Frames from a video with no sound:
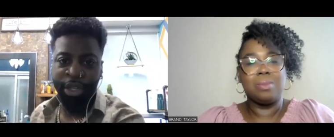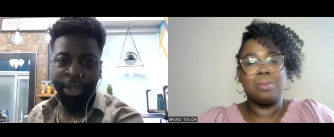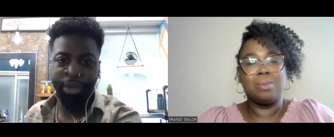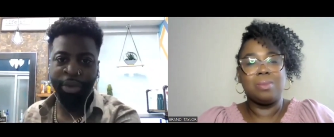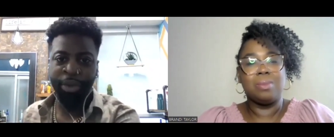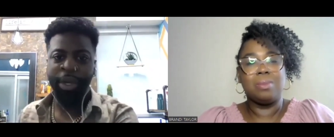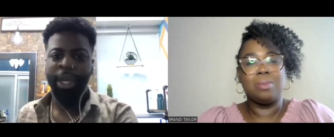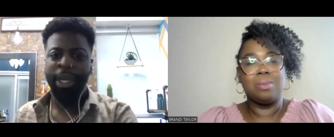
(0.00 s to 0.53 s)
Speaker 1: in
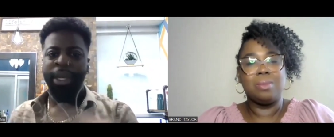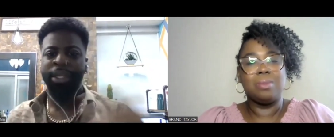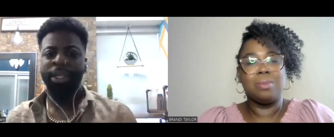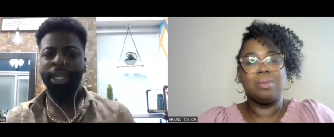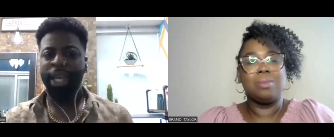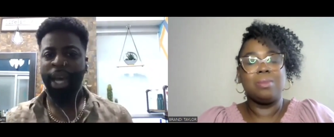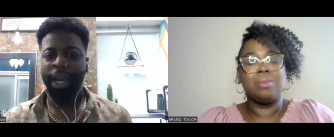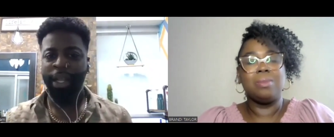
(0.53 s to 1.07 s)
you."
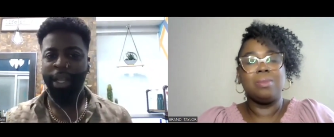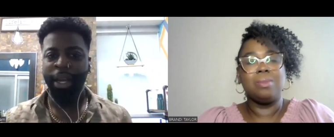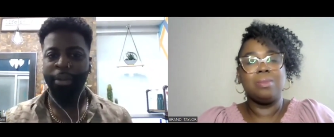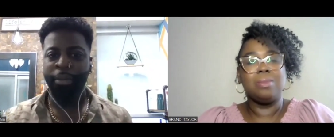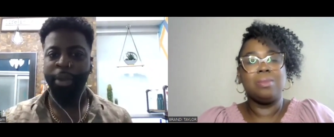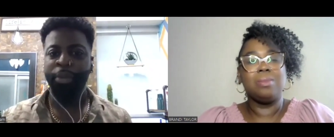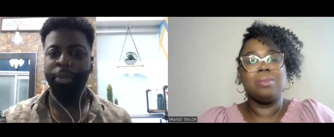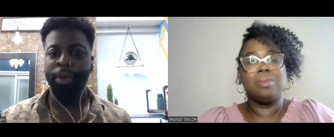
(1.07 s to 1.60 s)
Just kind of letting
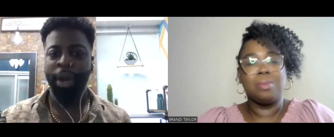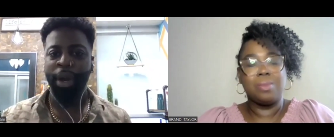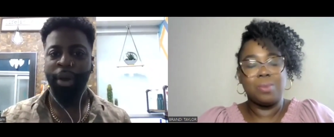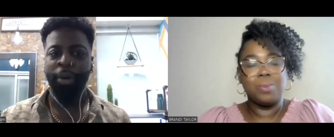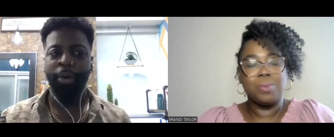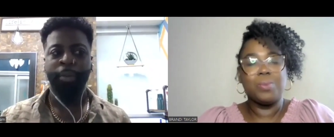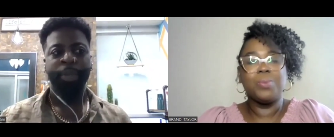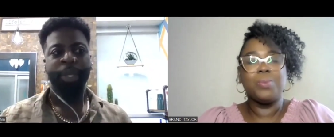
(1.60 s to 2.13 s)
people
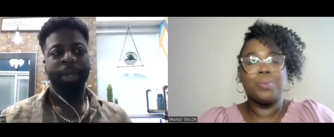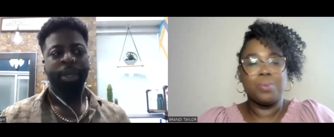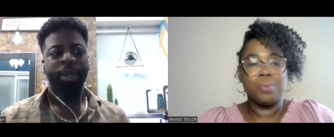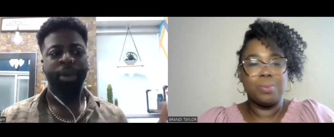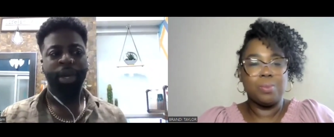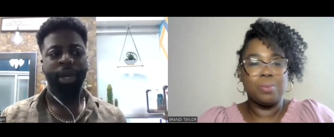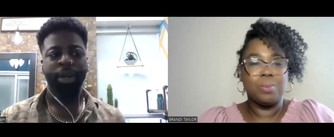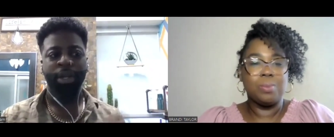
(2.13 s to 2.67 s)
know you're
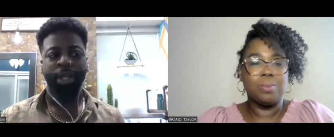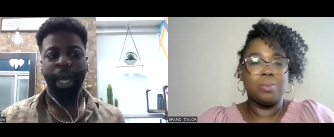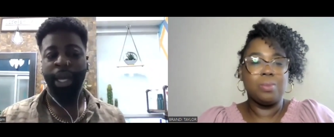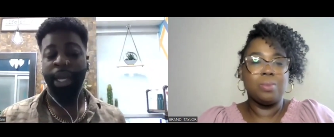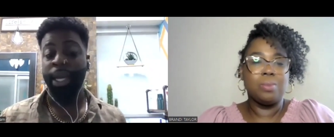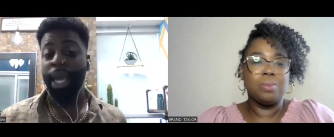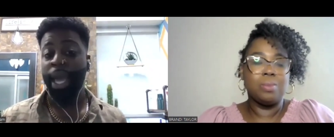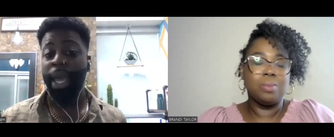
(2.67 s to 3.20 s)
here to like
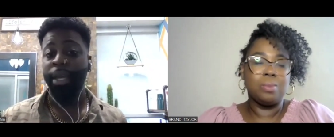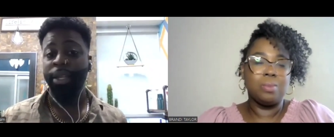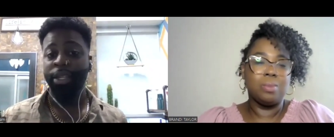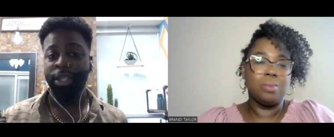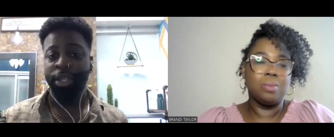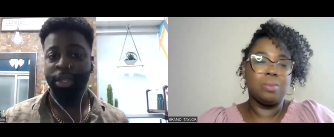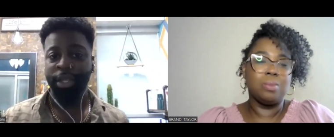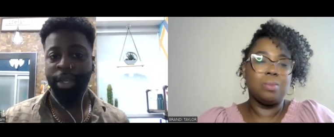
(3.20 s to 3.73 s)
enhance
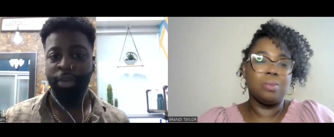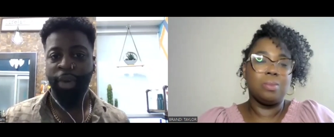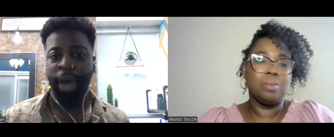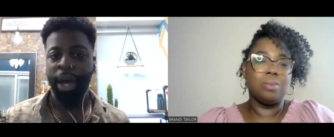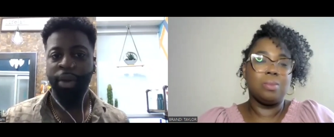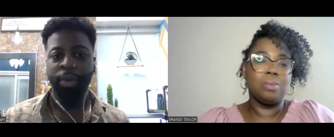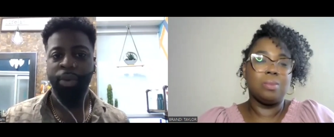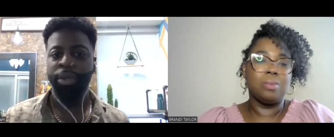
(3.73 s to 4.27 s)
yourself. I
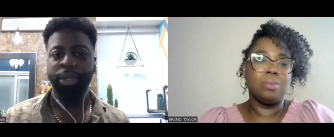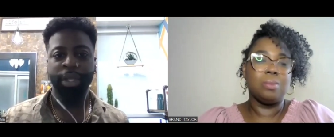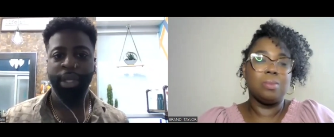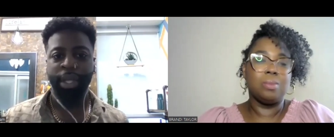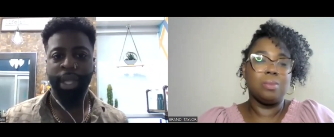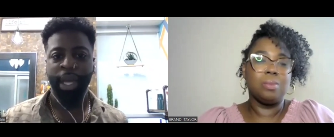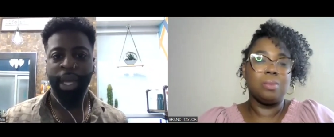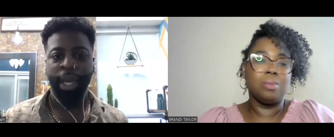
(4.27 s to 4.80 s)
don't want you to
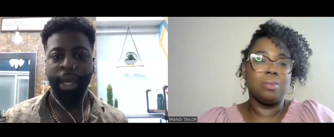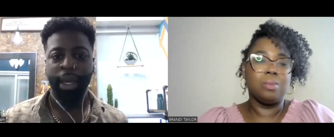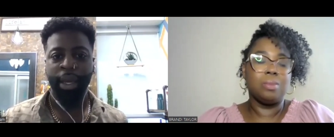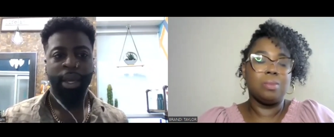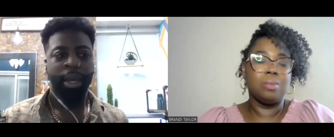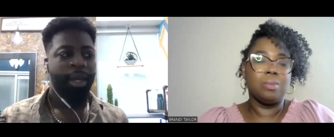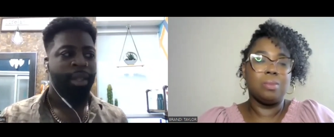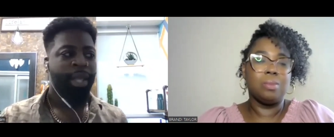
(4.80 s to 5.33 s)
think
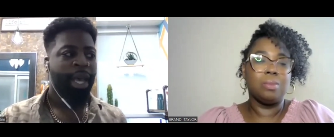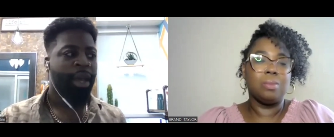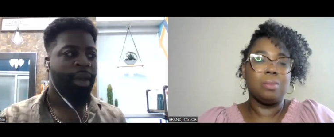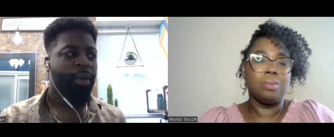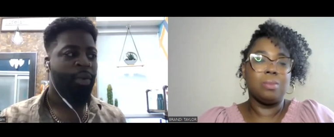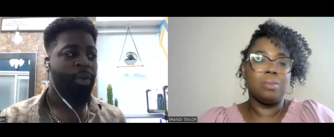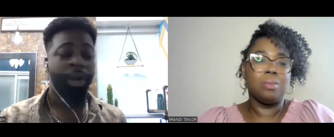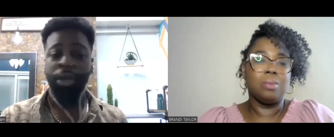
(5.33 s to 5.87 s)
that
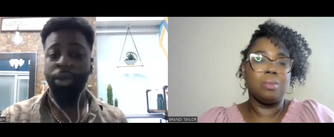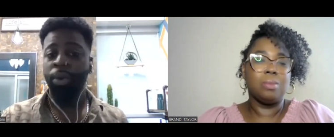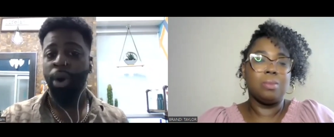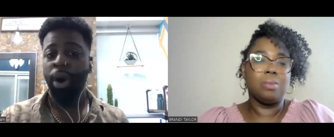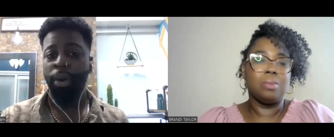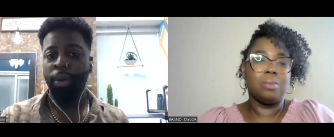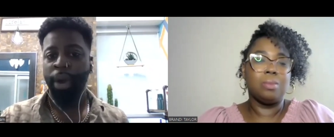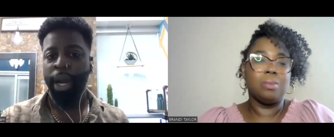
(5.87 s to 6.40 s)
what you
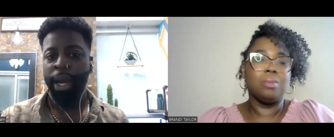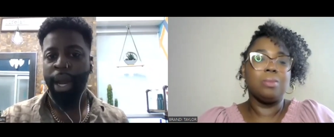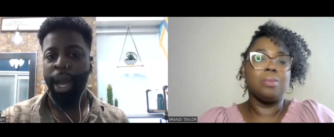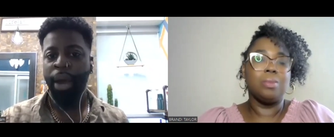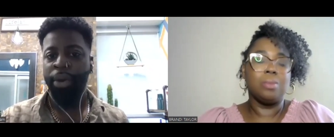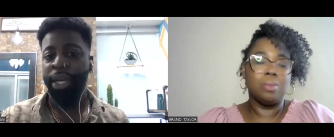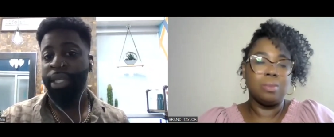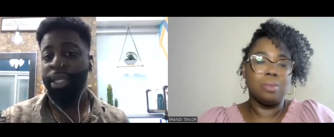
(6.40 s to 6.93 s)
are right
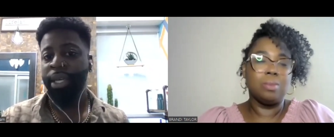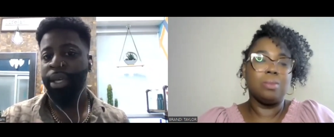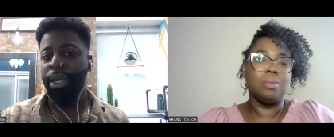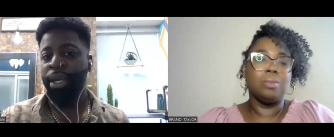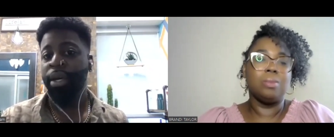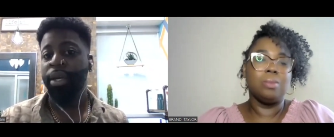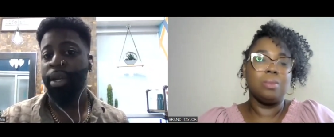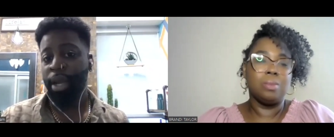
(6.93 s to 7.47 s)
now isn't
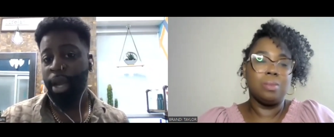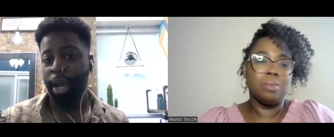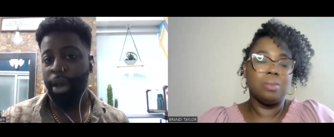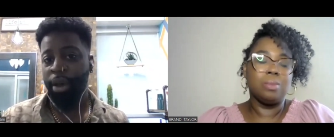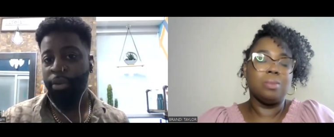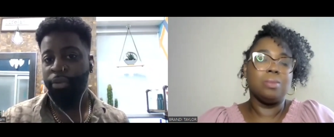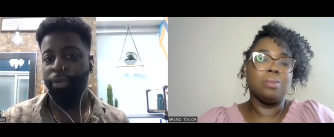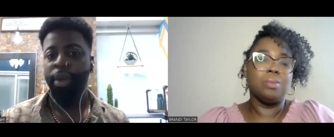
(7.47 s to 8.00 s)
good
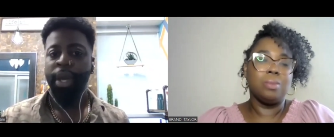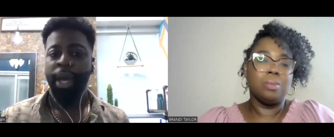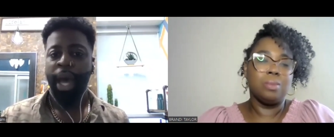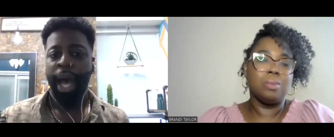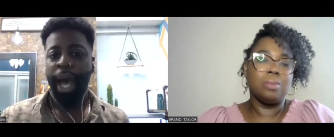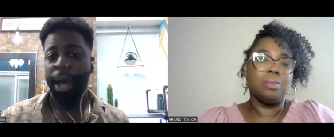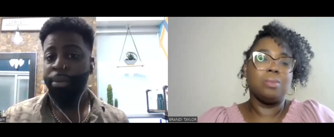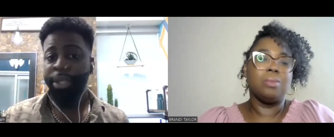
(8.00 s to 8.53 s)
enough.
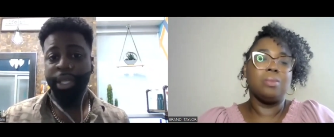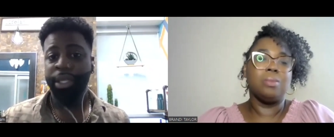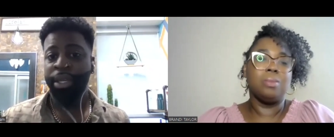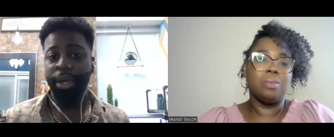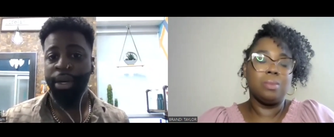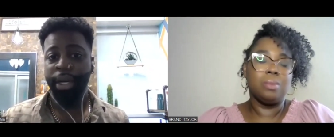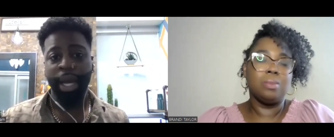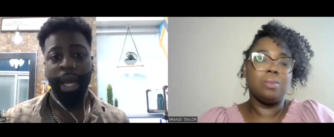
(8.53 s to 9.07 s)
I'm just
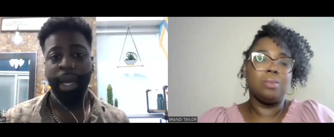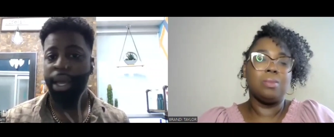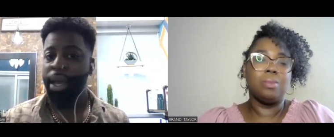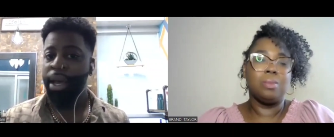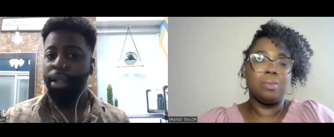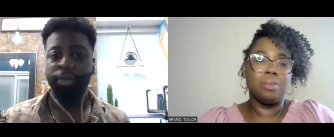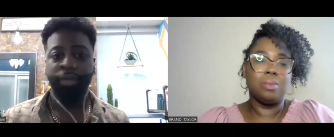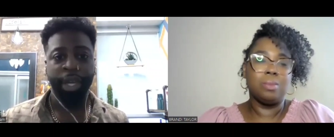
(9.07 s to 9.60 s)
here to kind of
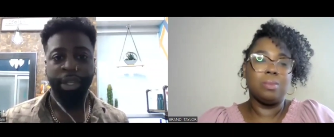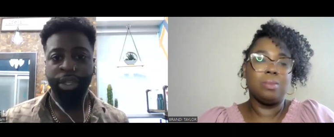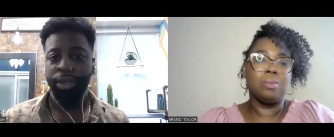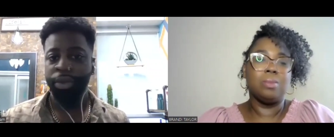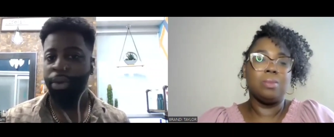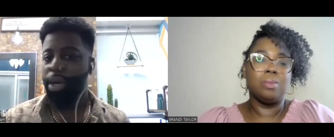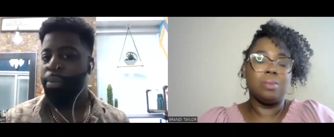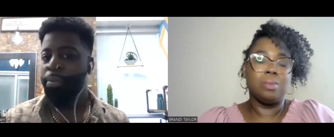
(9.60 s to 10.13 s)
elevate
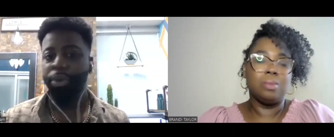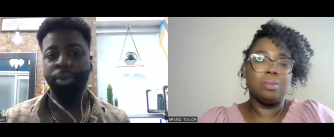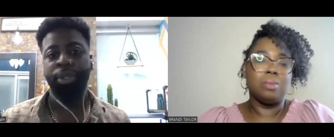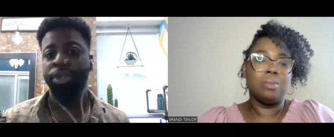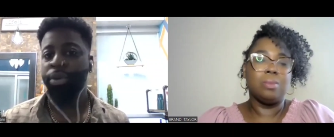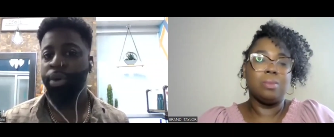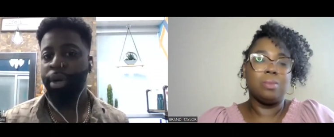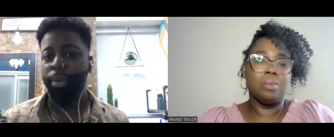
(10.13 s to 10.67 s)
you and boost
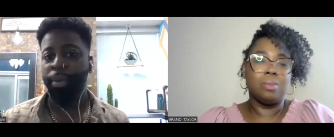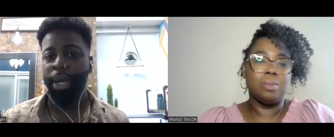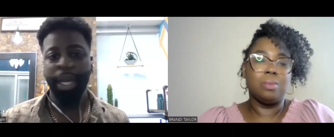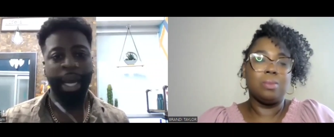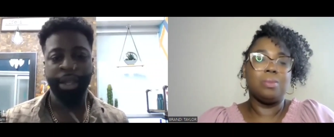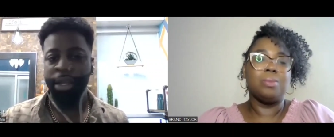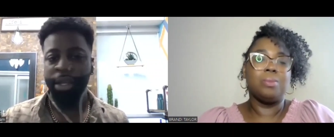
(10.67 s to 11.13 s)
you up. And I